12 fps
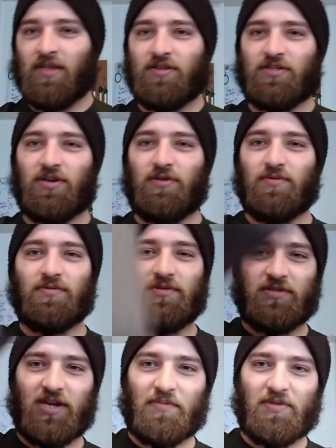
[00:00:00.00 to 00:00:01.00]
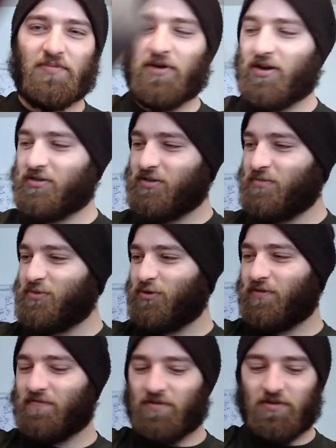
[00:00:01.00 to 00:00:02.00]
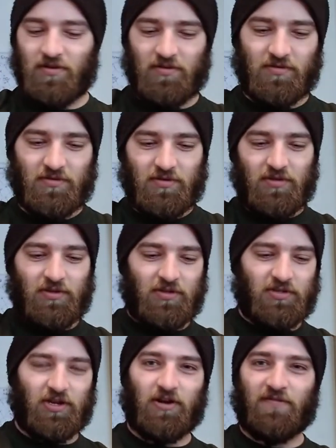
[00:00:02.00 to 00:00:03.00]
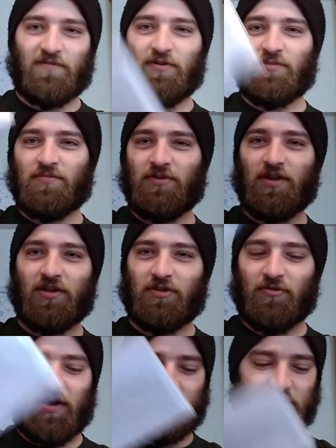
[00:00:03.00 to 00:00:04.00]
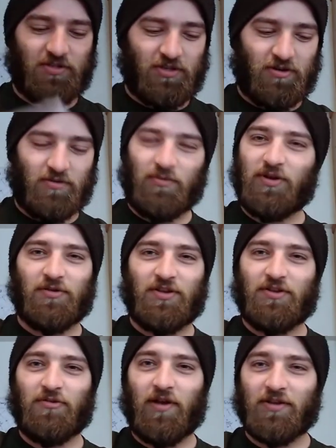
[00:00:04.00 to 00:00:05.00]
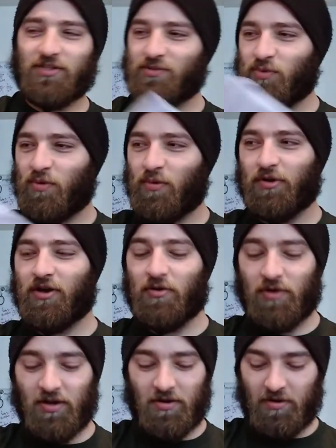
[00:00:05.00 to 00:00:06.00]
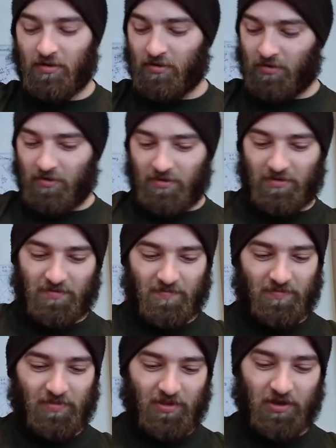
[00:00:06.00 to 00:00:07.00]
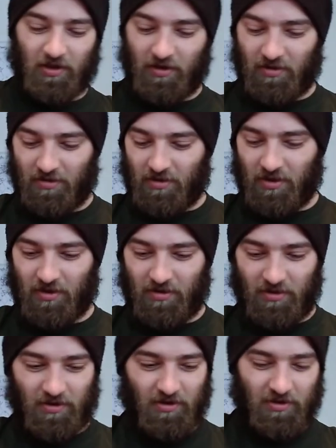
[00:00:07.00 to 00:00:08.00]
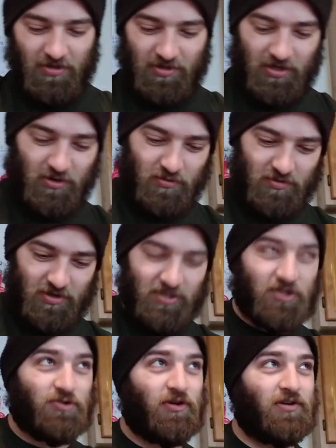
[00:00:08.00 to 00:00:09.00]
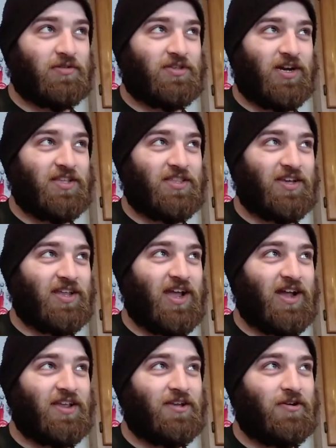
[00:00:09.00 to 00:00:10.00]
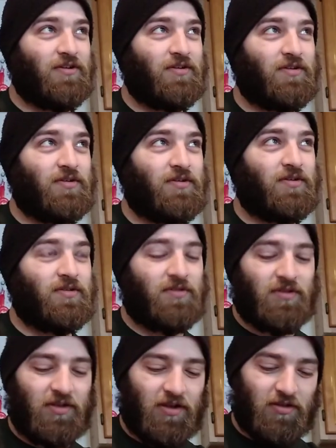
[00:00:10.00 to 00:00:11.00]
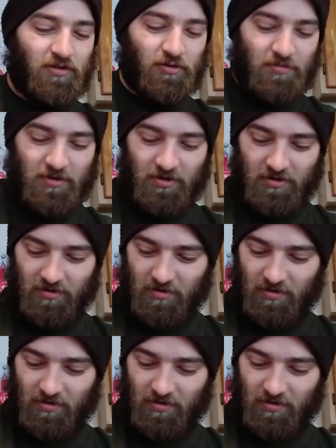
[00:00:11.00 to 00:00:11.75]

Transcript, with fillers: So top of the box comes off. Styrofoam. You got directions here. We don't need directions where we're going. Uh, so is the truck tight to get out of here? A little bit. A little bit.